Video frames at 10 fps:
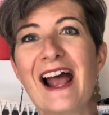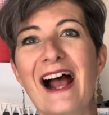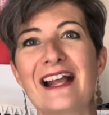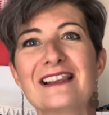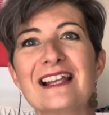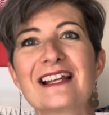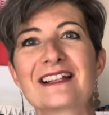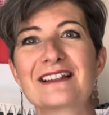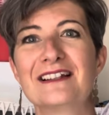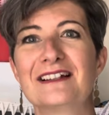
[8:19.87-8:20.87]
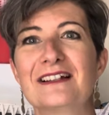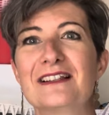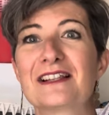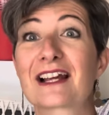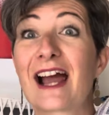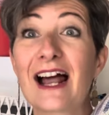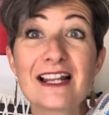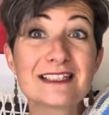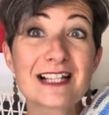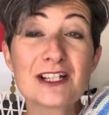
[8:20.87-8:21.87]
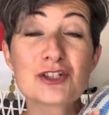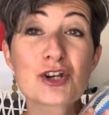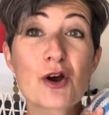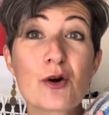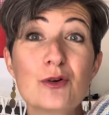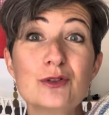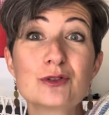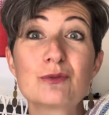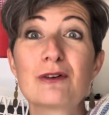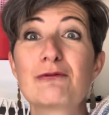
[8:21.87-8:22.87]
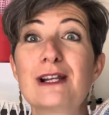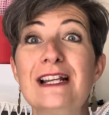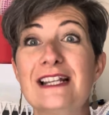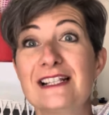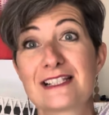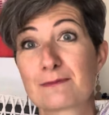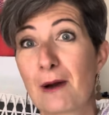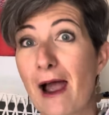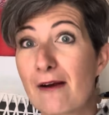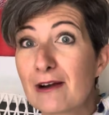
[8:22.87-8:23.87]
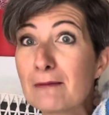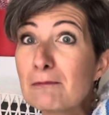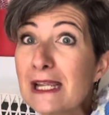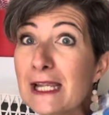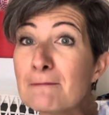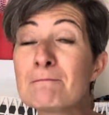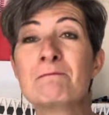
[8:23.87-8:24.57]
I think uh, the colors I chose were really inspiring me.